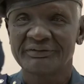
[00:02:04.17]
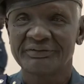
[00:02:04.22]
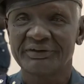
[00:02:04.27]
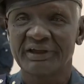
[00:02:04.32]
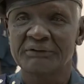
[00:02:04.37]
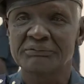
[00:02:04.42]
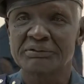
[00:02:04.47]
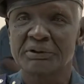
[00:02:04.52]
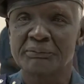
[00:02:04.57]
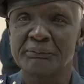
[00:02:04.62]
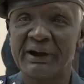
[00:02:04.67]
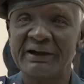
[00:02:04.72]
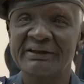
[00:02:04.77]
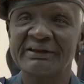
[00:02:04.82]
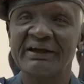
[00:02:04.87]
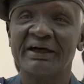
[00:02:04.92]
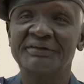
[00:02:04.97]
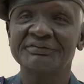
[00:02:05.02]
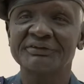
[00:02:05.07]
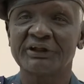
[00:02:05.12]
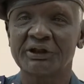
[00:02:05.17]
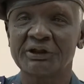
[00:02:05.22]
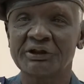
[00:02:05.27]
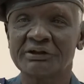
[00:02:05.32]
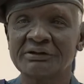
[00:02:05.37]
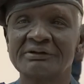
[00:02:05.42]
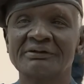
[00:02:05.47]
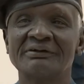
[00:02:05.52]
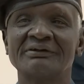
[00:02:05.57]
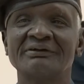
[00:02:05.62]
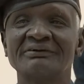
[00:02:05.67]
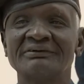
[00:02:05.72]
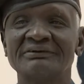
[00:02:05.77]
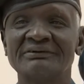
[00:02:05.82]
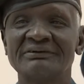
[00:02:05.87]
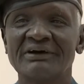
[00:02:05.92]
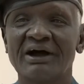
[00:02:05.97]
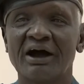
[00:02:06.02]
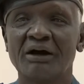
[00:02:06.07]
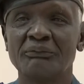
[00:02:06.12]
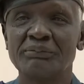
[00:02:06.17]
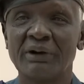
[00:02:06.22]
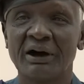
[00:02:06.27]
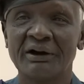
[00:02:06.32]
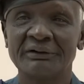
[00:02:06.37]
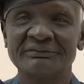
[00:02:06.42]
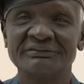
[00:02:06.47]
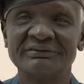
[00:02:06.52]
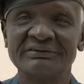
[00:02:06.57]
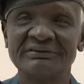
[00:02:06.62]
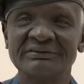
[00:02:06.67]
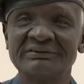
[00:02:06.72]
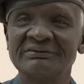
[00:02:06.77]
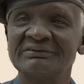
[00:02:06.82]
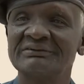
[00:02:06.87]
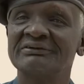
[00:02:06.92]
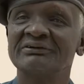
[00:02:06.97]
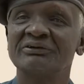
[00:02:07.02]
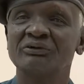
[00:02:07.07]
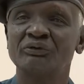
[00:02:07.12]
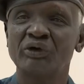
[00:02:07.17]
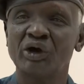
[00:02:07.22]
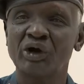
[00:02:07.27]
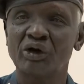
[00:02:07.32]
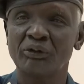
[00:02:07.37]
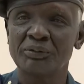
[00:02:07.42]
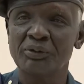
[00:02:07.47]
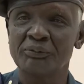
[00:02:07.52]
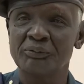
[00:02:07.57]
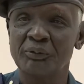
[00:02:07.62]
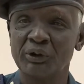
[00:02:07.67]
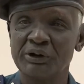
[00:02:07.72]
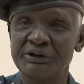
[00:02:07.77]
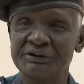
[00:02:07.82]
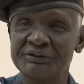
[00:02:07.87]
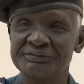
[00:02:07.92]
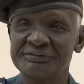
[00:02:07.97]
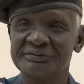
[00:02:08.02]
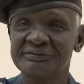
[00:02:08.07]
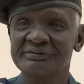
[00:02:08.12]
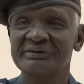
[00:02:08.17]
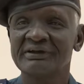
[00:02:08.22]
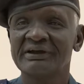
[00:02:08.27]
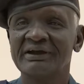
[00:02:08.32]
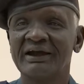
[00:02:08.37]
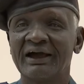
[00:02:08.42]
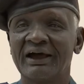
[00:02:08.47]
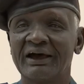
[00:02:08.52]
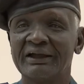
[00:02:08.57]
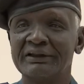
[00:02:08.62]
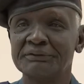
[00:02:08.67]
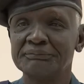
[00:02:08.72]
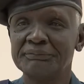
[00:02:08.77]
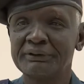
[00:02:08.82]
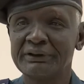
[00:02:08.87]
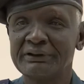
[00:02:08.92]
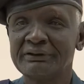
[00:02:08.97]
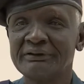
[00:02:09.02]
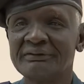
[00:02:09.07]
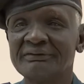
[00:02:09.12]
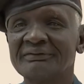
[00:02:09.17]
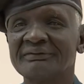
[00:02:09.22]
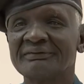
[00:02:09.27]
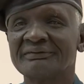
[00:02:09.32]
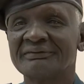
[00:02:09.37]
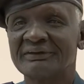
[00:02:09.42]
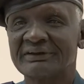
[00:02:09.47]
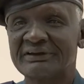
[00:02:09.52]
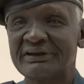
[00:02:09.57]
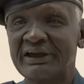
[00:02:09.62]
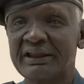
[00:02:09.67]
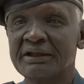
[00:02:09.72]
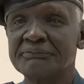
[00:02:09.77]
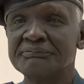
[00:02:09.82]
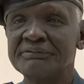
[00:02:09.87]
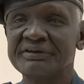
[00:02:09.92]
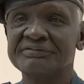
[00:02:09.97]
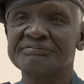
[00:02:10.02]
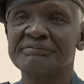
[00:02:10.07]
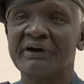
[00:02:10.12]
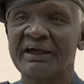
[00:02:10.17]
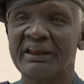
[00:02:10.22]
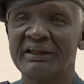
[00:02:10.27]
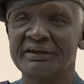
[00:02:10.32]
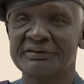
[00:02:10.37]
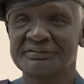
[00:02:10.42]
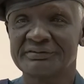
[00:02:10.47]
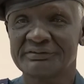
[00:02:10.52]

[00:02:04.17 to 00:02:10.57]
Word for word: They remind us a lot about the work of the police and even the gender-based violence.